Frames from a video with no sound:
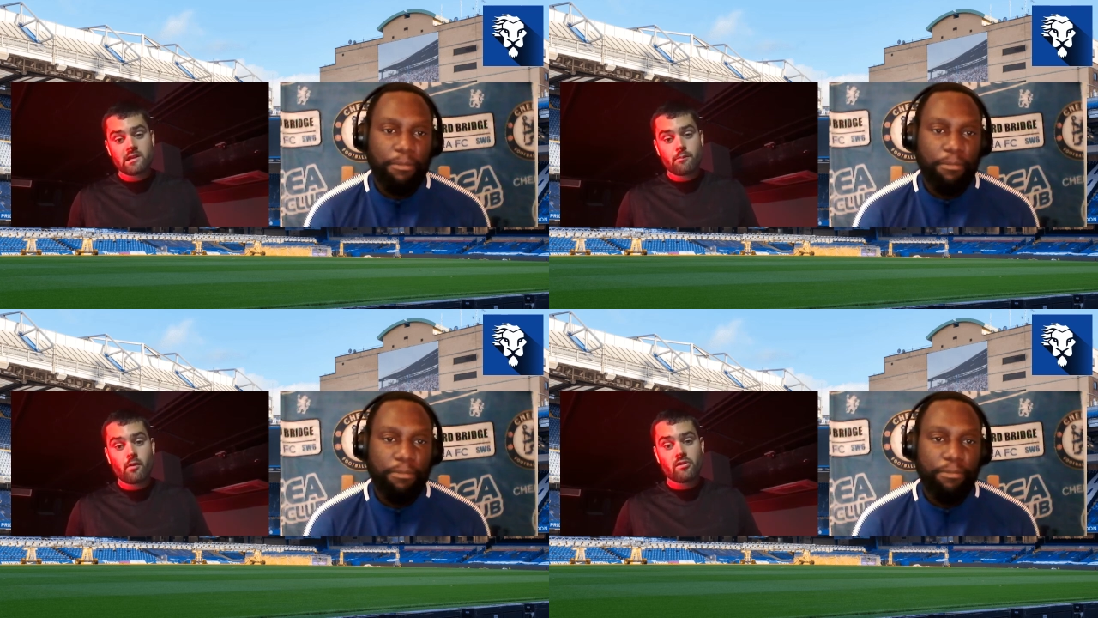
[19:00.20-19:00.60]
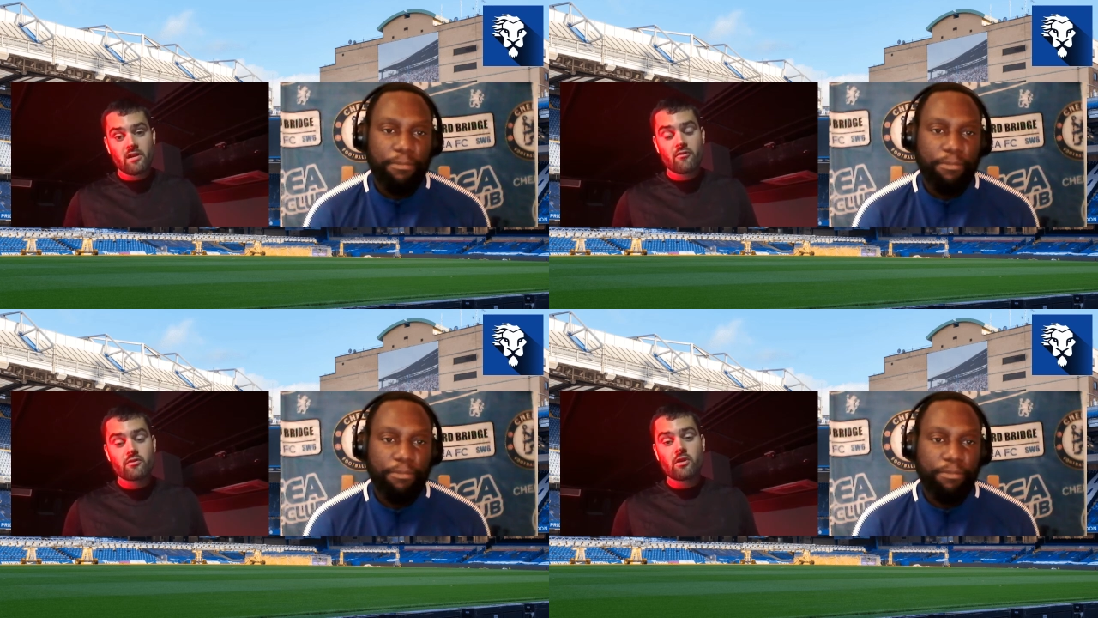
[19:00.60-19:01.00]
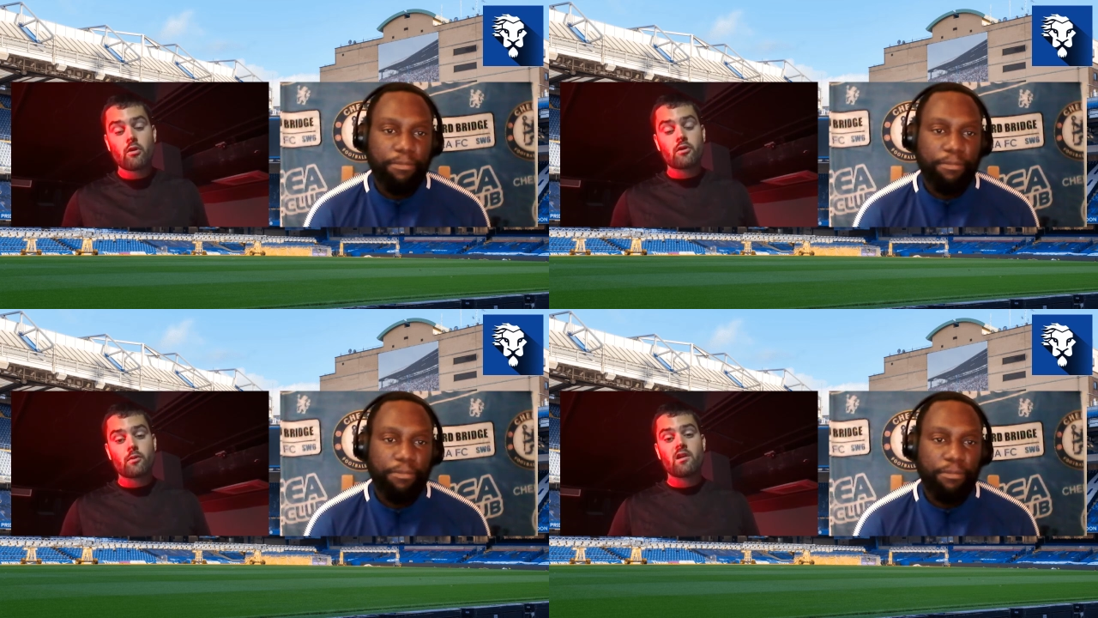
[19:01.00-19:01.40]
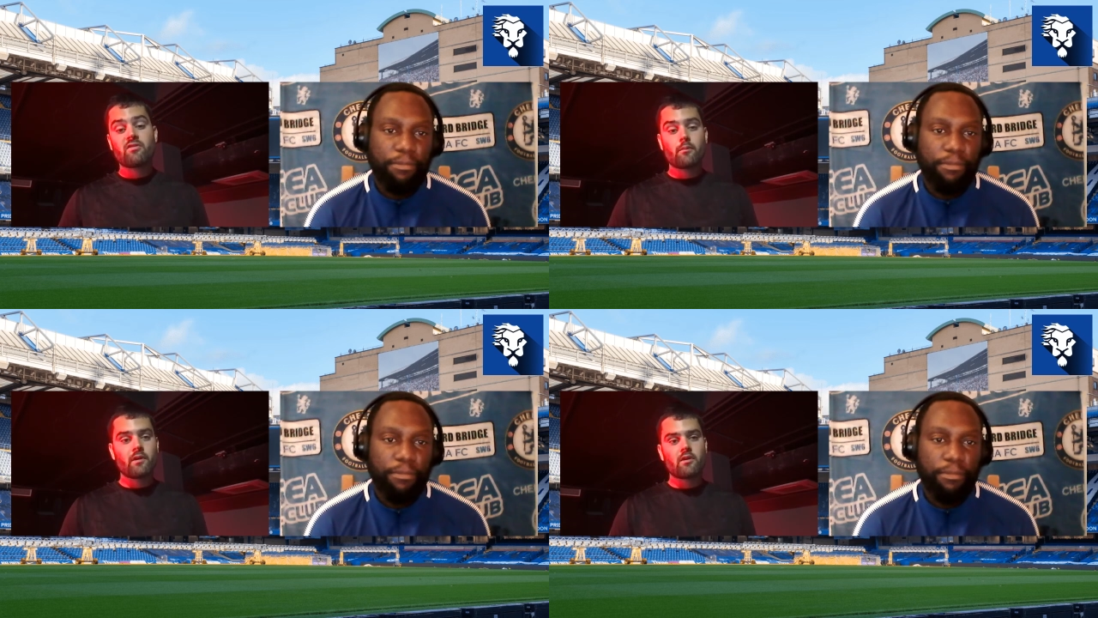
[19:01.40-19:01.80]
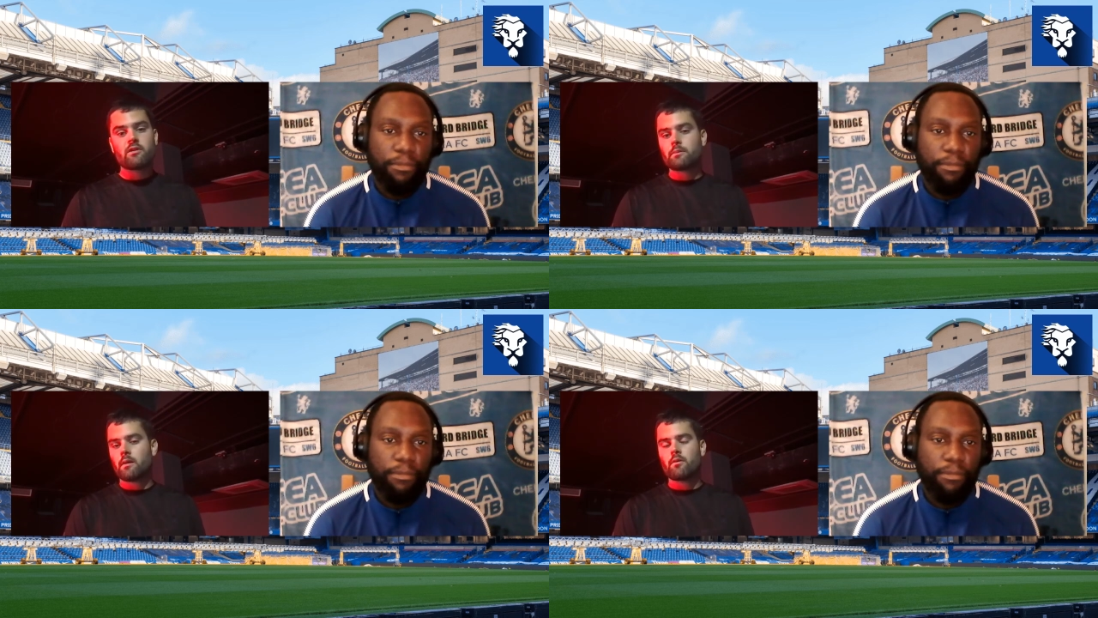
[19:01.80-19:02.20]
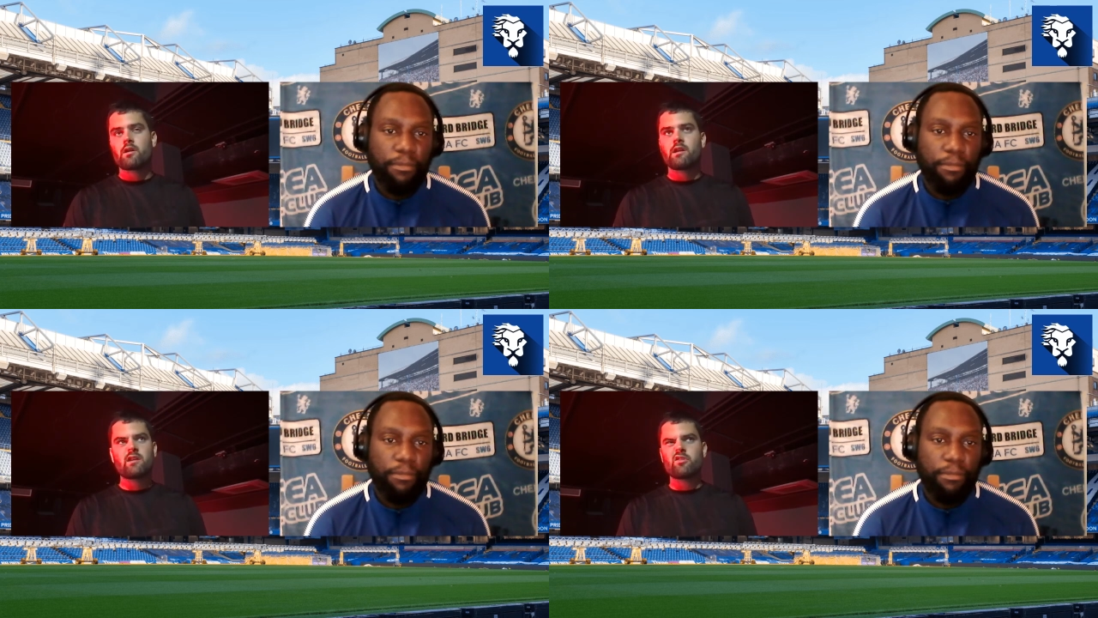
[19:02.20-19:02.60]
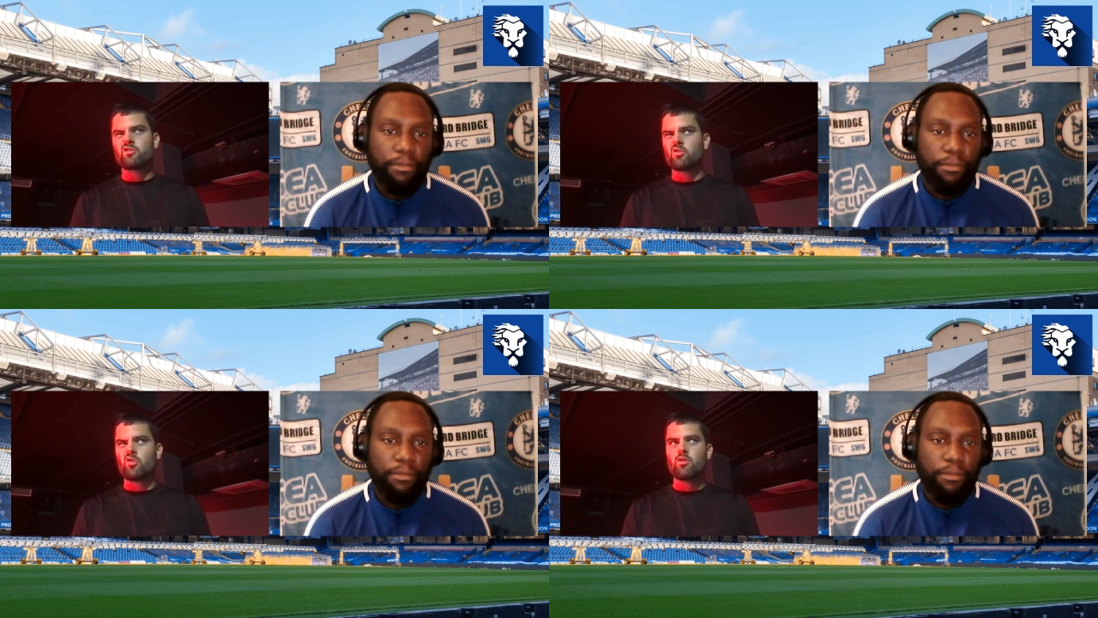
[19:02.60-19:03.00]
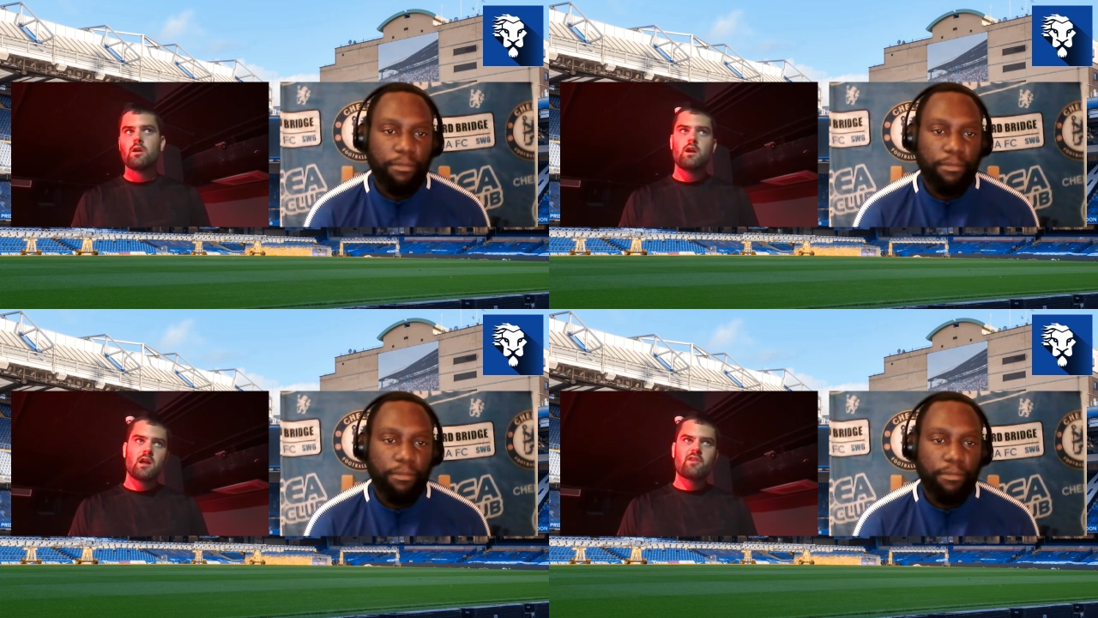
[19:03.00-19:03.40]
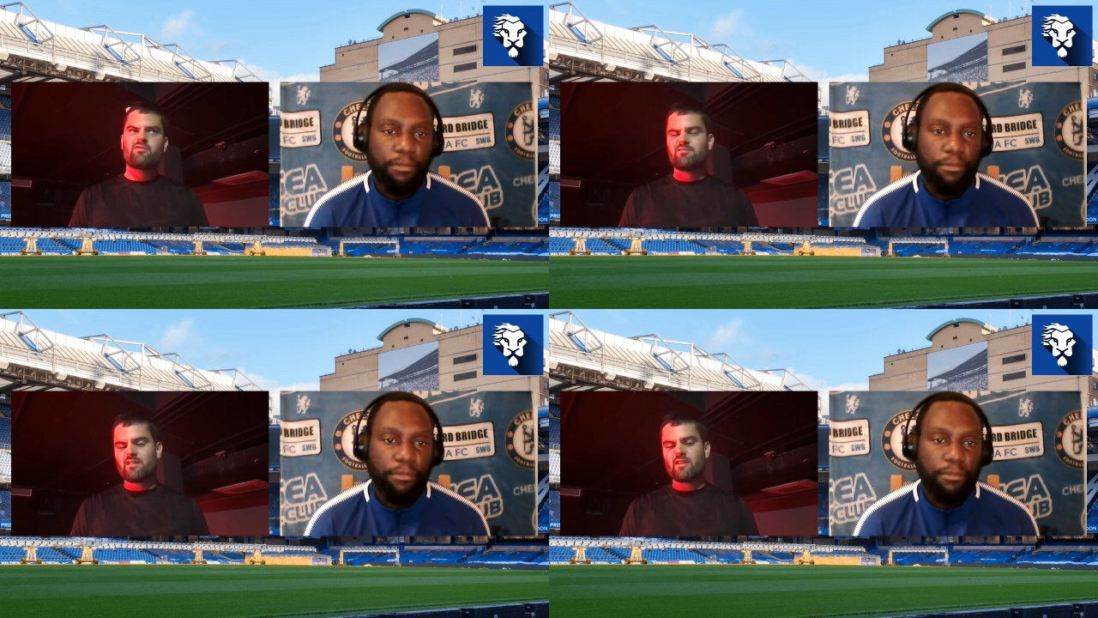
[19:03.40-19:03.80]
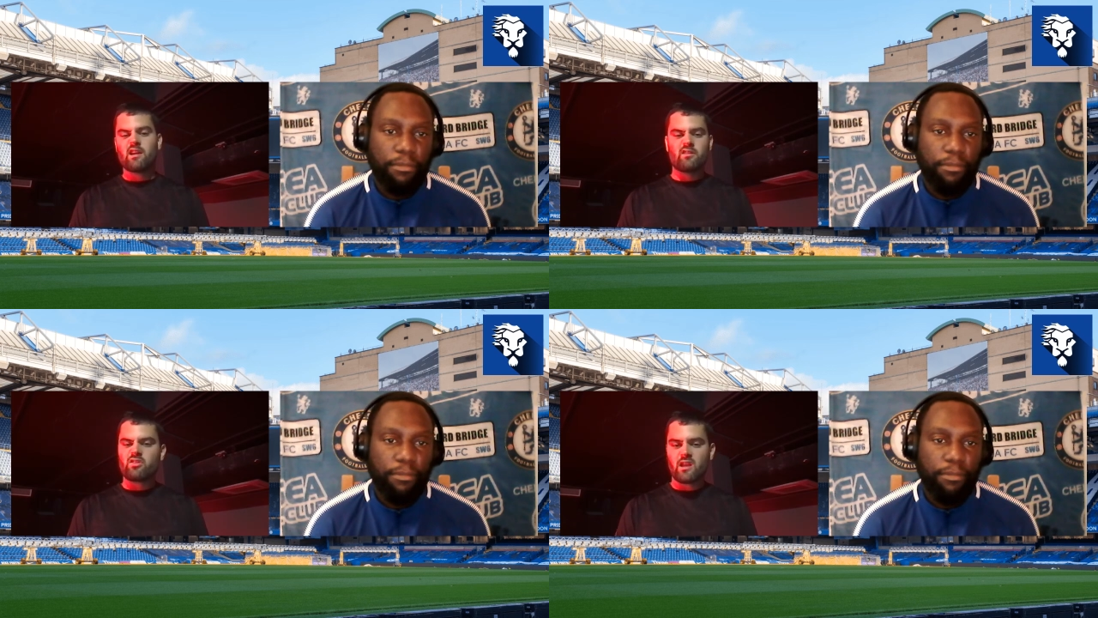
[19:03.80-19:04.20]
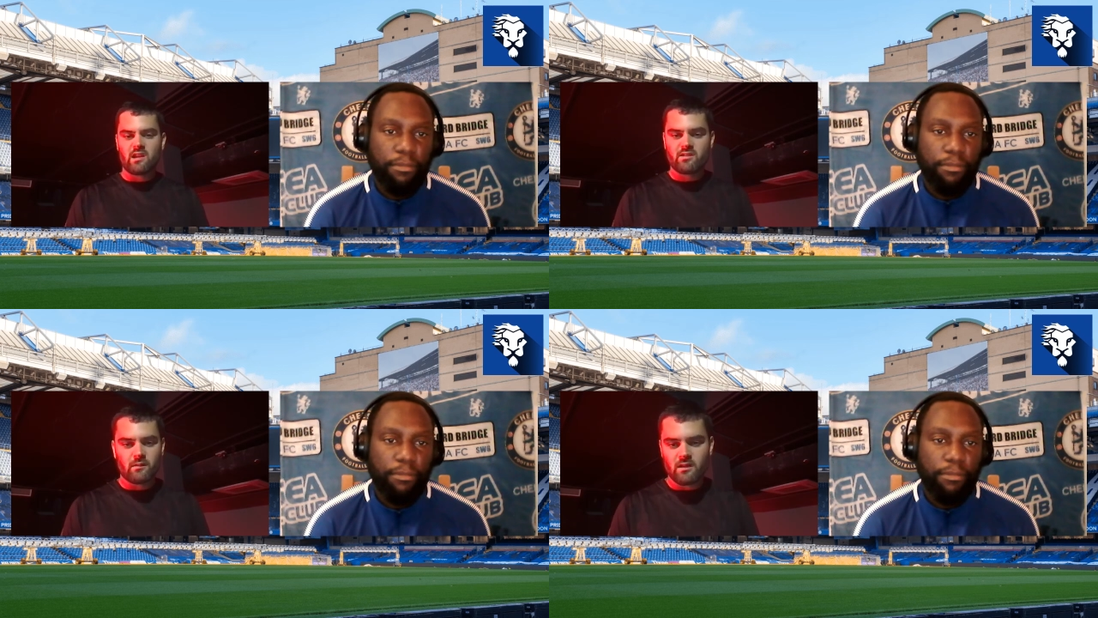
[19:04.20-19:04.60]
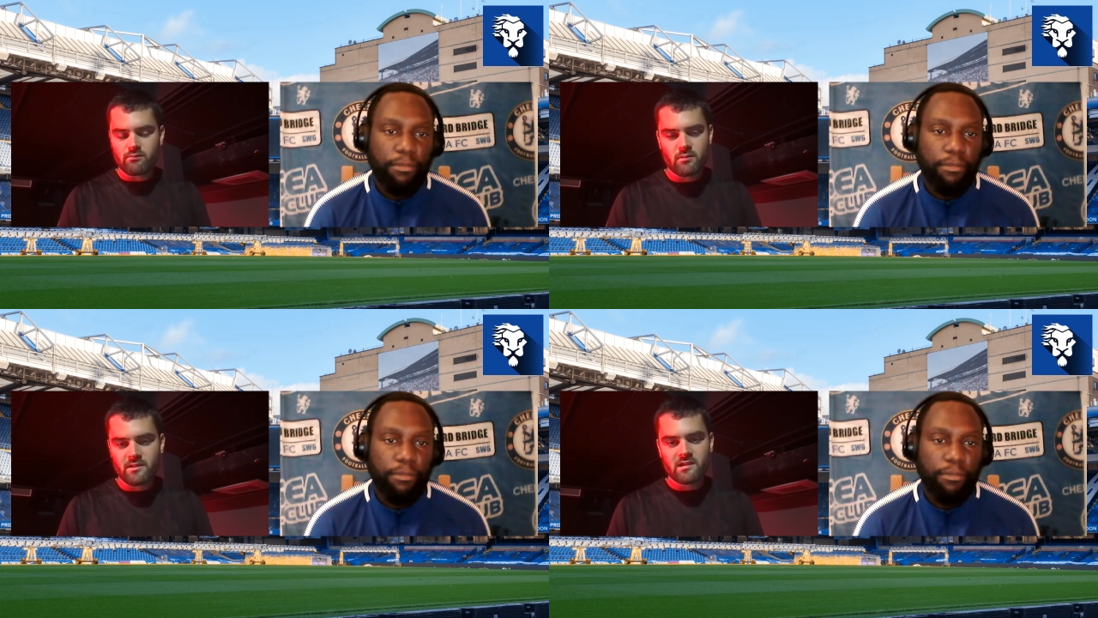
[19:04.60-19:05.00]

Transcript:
Speaker 1: see a positive result as well if I'm being honest, but I'm not going to give a score. If if I had to say something, I'll probably say